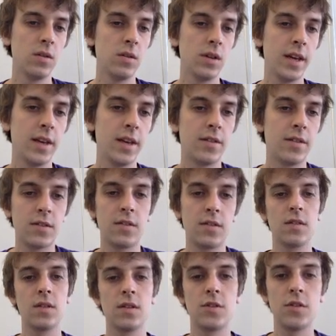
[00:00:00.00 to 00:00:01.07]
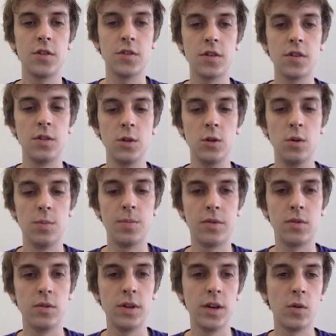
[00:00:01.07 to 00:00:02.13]
it's just a loop
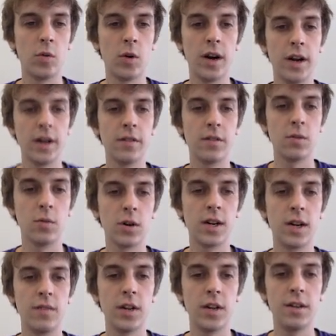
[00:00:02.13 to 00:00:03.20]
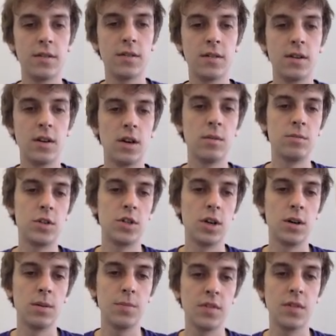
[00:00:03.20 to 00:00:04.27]
through the array. So we're going to have int num
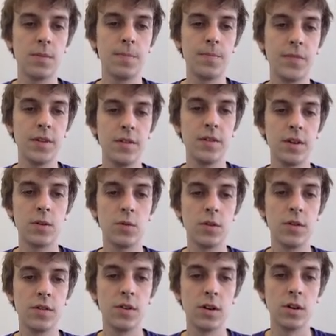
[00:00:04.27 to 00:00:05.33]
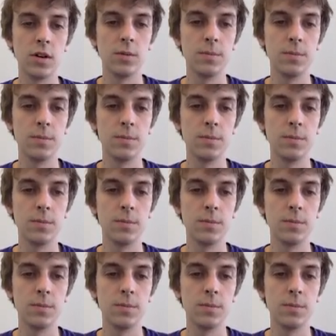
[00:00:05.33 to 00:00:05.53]
jumps is equal to 0.